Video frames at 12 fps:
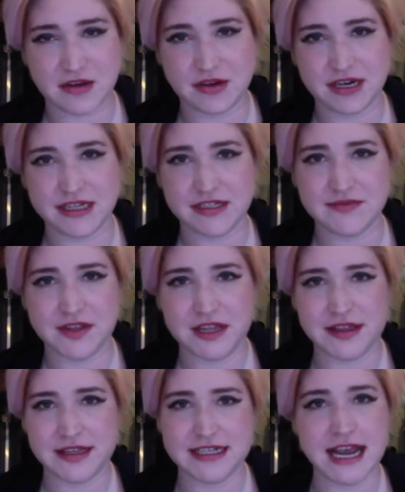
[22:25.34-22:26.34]
on an interview the
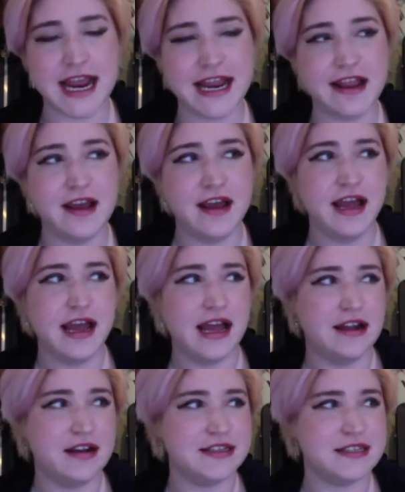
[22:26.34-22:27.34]
other day,
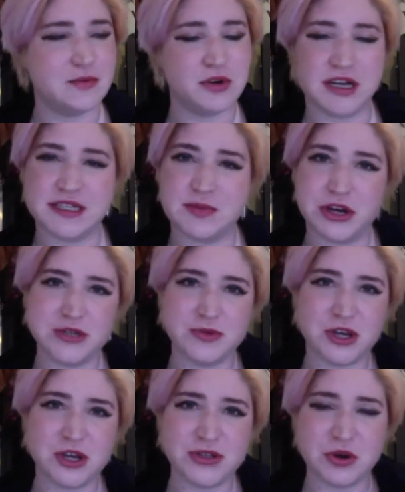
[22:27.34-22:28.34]
and I said, well, I suppose we
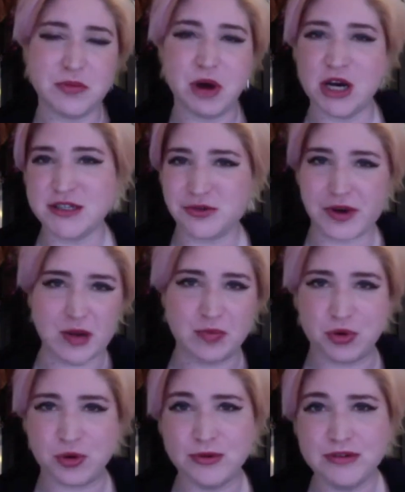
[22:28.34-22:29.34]
could do a masquerade
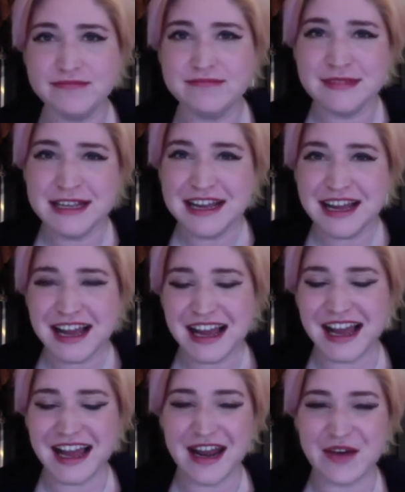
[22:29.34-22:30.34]
ball
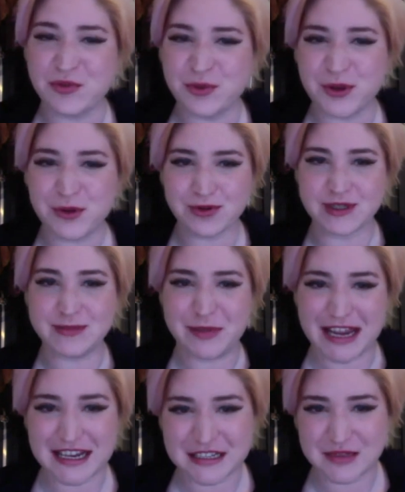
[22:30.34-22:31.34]
and have all the authors
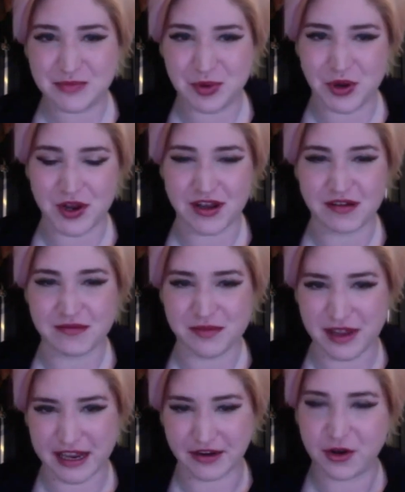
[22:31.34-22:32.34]
meet, but
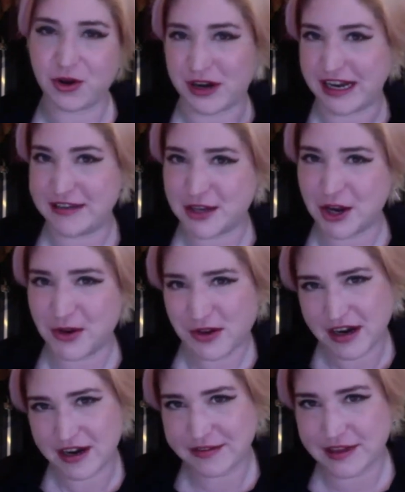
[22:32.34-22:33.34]
incognito
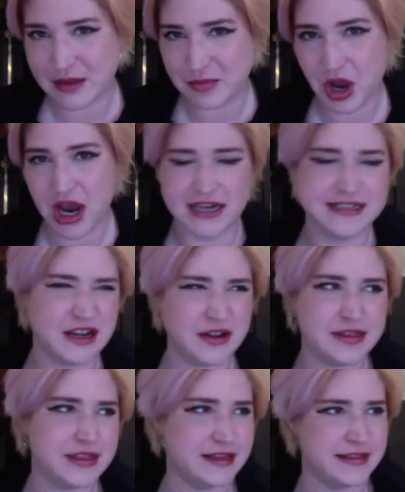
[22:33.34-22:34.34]
kind of thing. But I
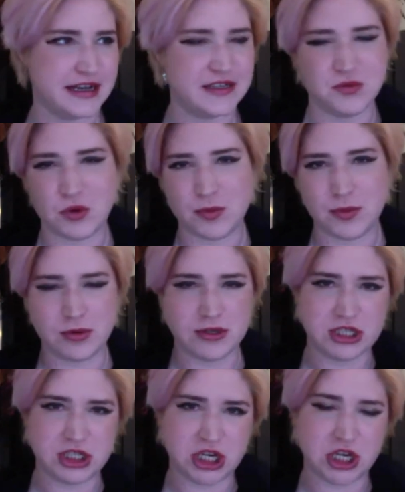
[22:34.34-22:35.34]
don't think that's what we want
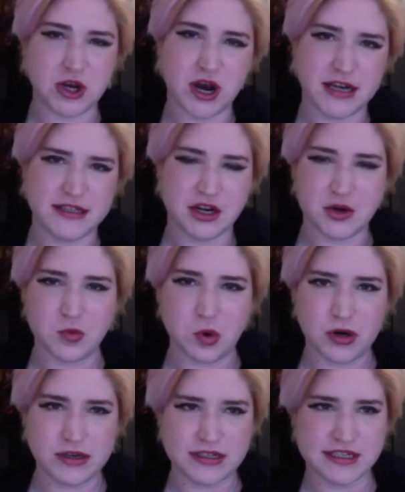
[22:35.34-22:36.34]
to do. I don't
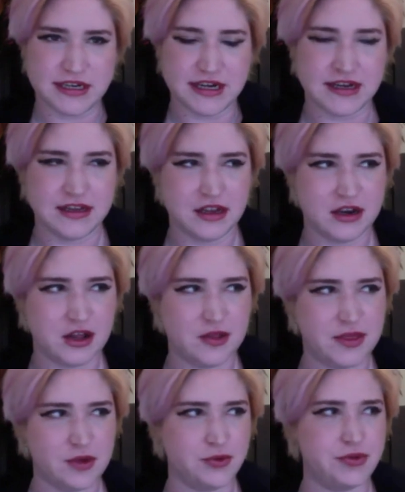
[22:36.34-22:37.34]
want to,
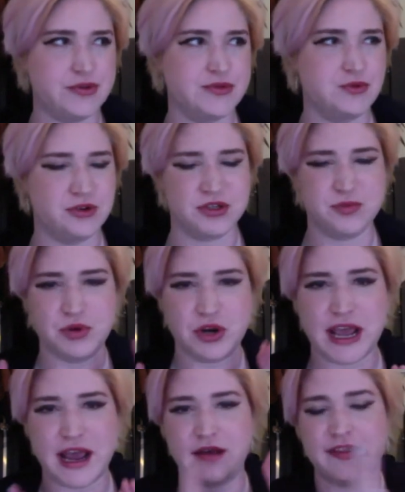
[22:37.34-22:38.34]
the authors want to put
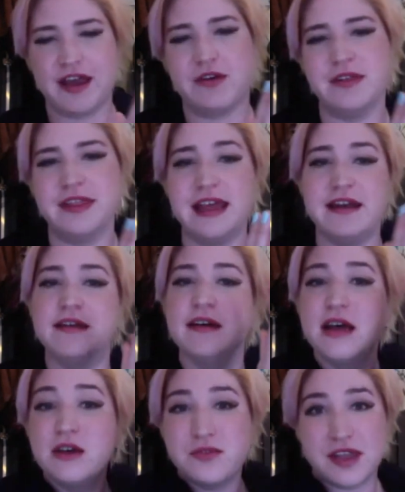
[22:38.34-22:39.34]
it out there and then
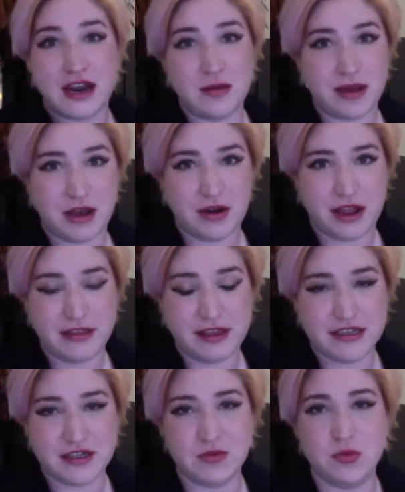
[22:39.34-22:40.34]
forget about it.
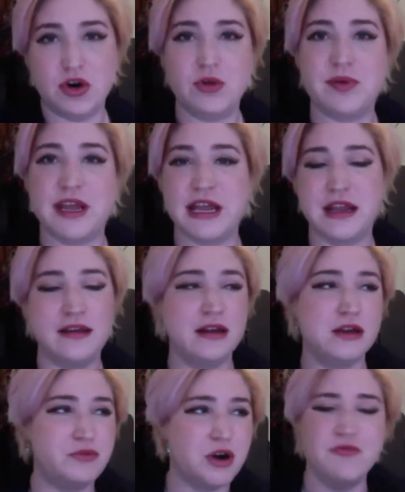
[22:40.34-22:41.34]
They don't want to be
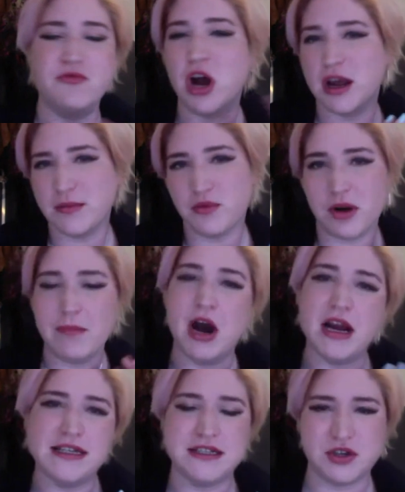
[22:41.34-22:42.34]

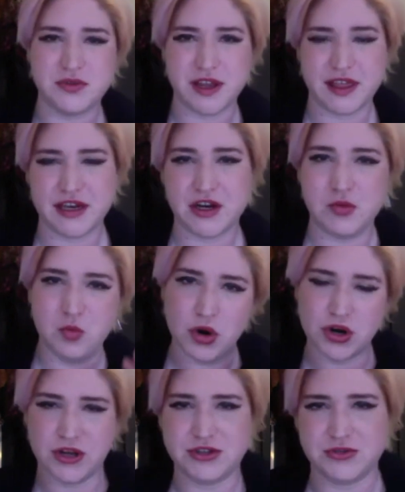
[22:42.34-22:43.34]
reminded of it. They don't
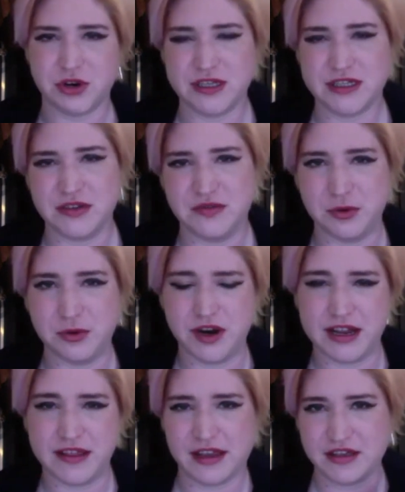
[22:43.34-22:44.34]
want notoriety for
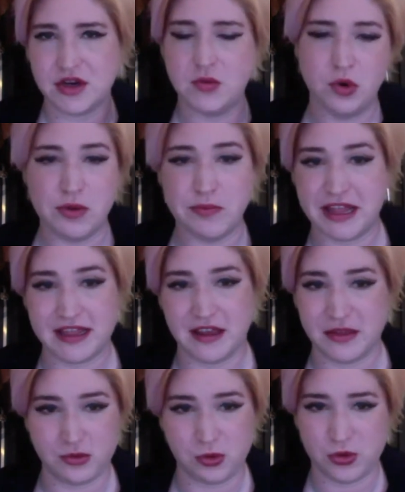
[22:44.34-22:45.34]
it. They don't want to meet the
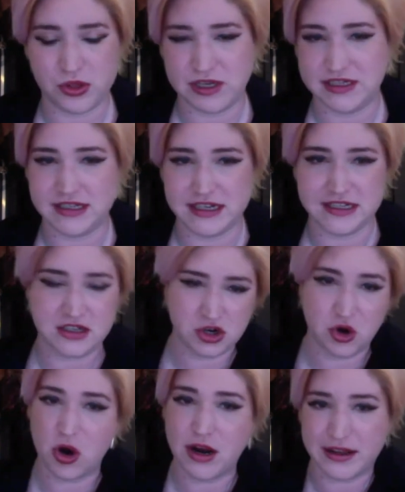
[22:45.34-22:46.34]
other authors. It's
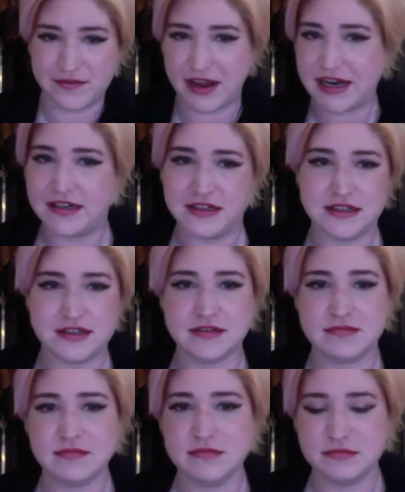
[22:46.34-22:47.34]
not an
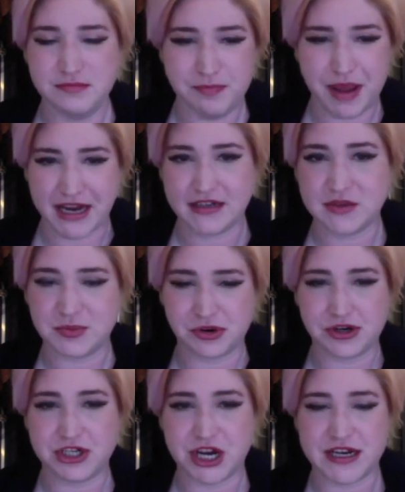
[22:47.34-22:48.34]
events based
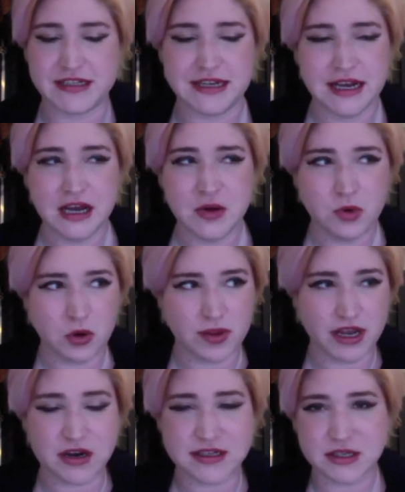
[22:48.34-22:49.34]
project. What
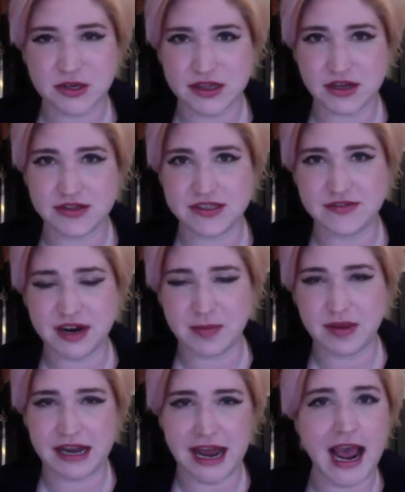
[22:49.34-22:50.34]
we are doing though is
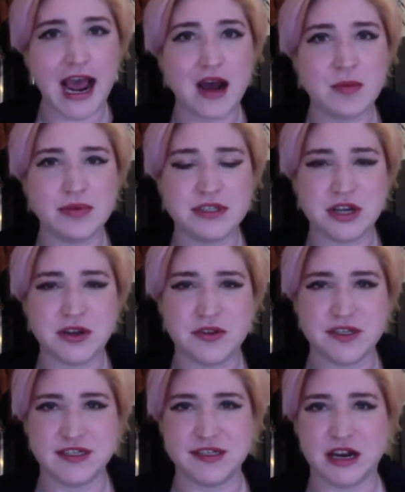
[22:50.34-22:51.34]
developing an app. So
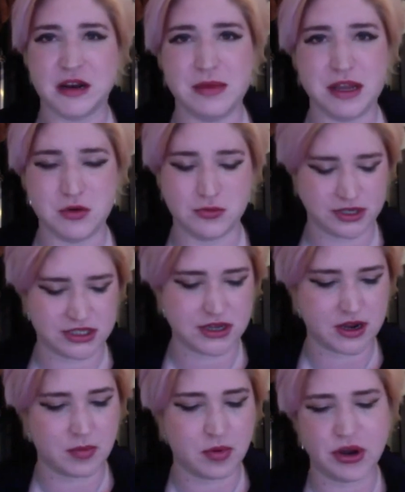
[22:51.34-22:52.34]
this is going to be almost
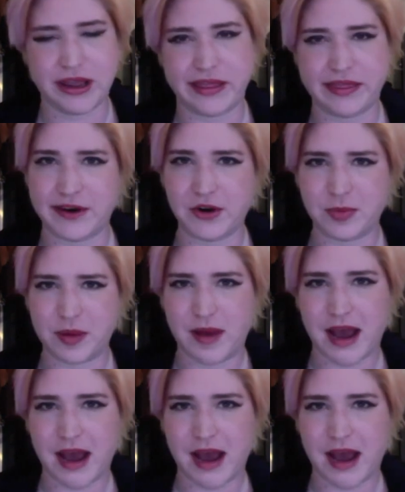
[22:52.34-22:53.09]
like a pocket therapy